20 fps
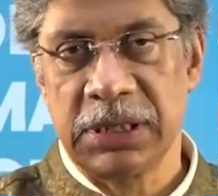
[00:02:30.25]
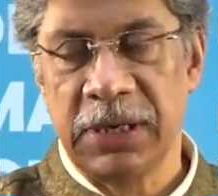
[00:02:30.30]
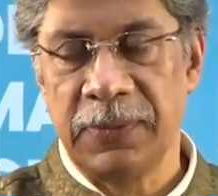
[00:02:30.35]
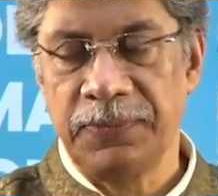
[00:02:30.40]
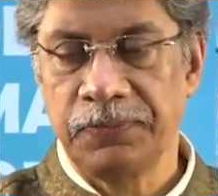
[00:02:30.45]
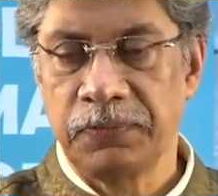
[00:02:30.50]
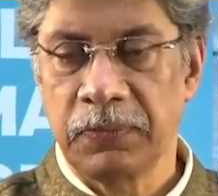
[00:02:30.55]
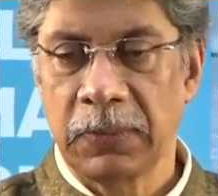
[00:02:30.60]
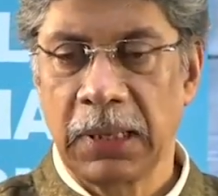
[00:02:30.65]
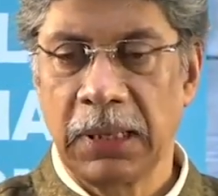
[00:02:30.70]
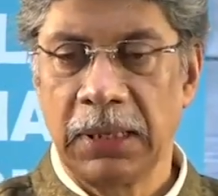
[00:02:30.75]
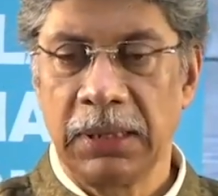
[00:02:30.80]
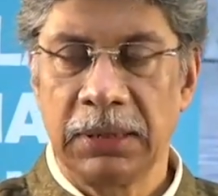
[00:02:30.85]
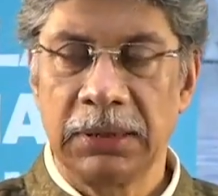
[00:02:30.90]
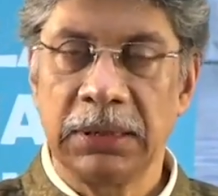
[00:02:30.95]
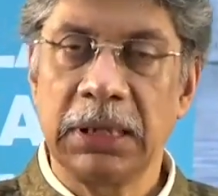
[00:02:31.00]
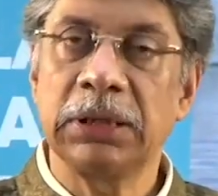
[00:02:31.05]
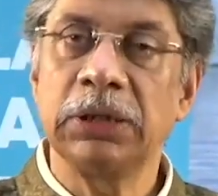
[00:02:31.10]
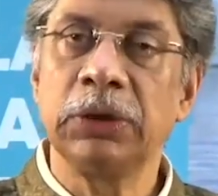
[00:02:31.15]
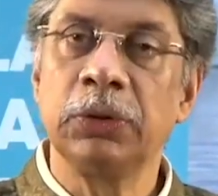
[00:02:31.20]

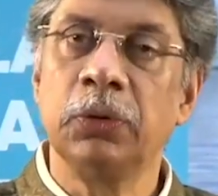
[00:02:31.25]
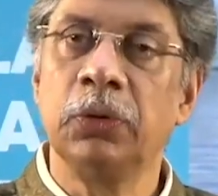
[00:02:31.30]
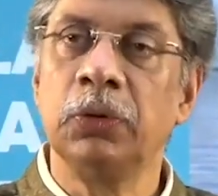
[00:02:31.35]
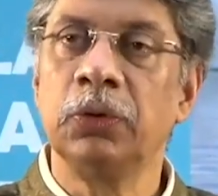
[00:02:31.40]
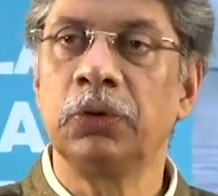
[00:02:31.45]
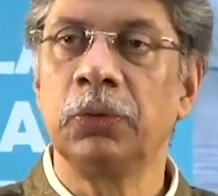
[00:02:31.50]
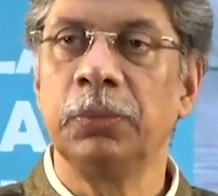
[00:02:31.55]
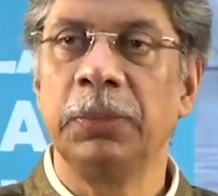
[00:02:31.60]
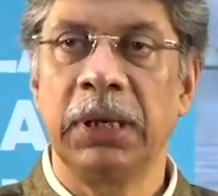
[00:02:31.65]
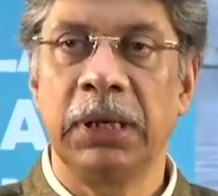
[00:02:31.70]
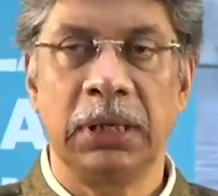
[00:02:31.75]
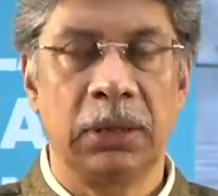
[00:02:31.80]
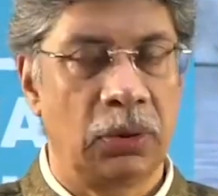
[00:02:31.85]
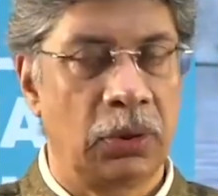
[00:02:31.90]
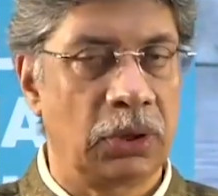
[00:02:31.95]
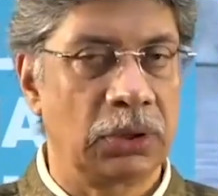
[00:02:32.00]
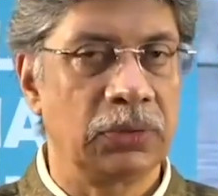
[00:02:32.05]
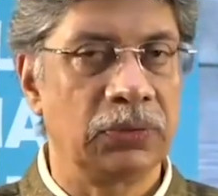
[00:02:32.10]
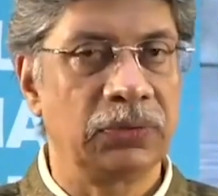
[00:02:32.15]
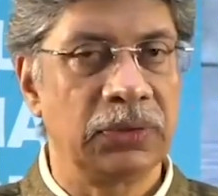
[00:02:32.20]
that will go on to make a
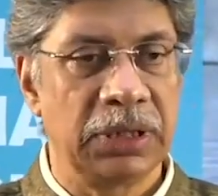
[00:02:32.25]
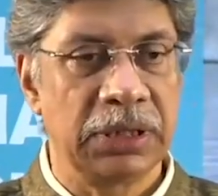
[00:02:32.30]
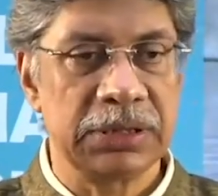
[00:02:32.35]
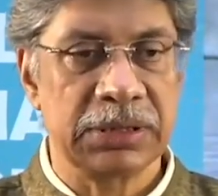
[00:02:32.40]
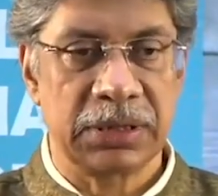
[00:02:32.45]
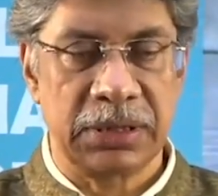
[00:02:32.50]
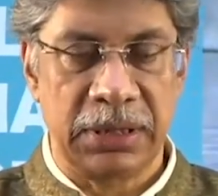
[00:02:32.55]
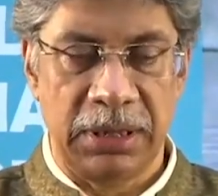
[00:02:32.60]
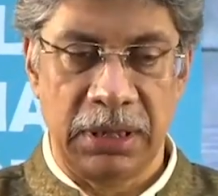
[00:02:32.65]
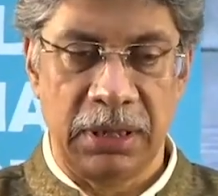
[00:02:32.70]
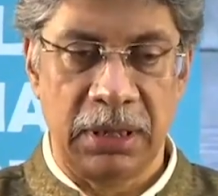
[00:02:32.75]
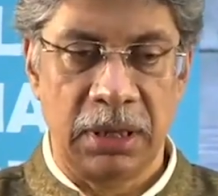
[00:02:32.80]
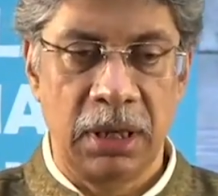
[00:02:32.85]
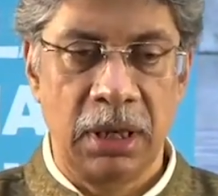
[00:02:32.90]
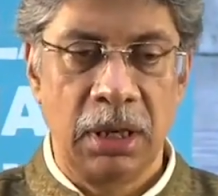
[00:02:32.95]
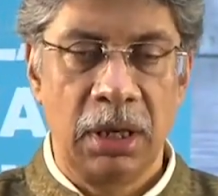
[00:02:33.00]
lot of things clear.